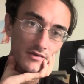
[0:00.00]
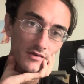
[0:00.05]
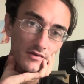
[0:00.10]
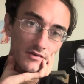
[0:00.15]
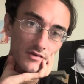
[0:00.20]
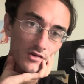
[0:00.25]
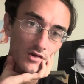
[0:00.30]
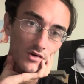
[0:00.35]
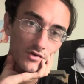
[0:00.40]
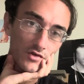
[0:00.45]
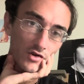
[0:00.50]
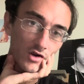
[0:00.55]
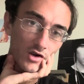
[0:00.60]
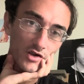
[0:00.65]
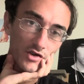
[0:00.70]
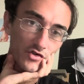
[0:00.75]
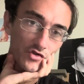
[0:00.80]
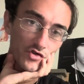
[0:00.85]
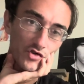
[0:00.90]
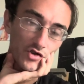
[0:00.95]
and start
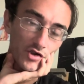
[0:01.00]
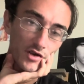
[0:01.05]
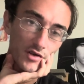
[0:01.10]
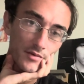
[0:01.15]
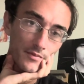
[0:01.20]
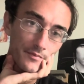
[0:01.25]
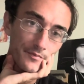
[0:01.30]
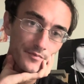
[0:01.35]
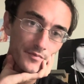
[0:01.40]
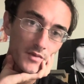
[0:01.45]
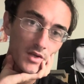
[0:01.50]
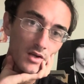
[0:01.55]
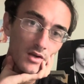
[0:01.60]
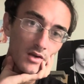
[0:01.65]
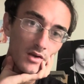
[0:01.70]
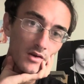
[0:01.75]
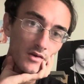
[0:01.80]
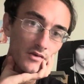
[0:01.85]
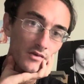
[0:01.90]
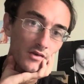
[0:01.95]
talking shit.
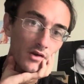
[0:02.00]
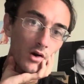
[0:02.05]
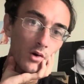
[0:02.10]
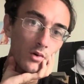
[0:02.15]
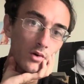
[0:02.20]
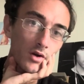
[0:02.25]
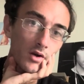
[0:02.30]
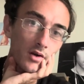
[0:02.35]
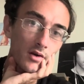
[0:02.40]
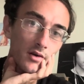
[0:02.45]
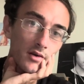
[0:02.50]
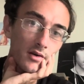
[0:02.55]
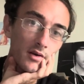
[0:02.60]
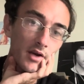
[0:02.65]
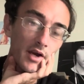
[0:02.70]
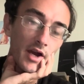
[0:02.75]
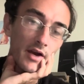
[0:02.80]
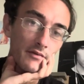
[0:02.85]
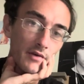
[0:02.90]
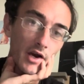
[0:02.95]
So
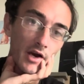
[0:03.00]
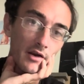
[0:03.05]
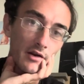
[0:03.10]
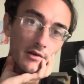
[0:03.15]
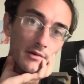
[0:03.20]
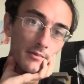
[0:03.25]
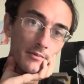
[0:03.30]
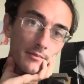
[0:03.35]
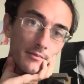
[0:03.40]
have at it.